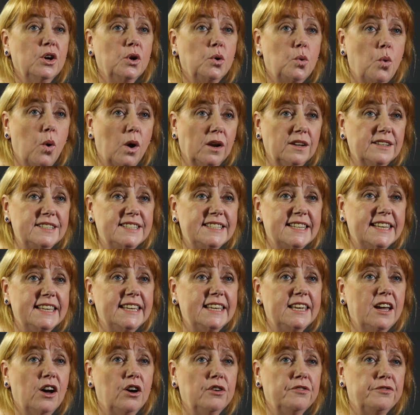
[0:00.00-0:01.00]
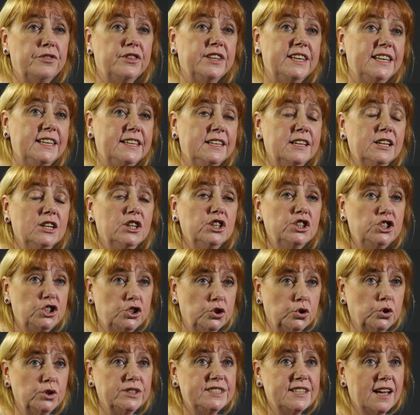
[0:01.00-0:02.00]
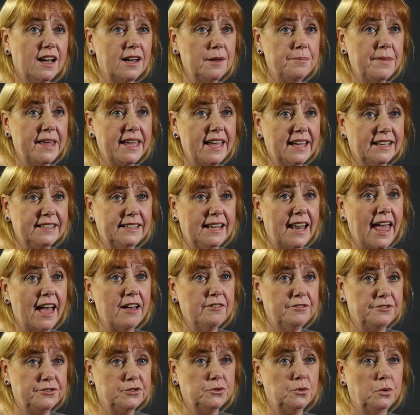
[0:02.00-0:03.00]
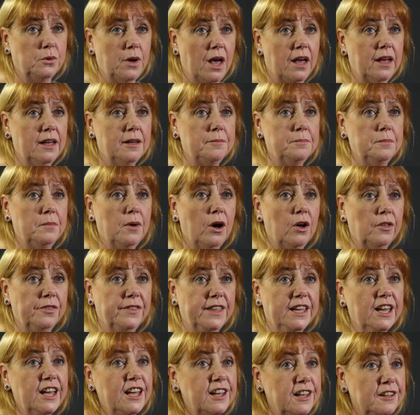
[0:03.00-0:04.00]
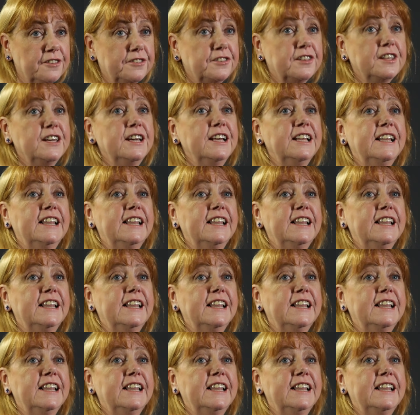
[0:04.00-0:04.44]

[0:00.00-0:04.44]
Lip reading: quality of the short time they had left on the earth.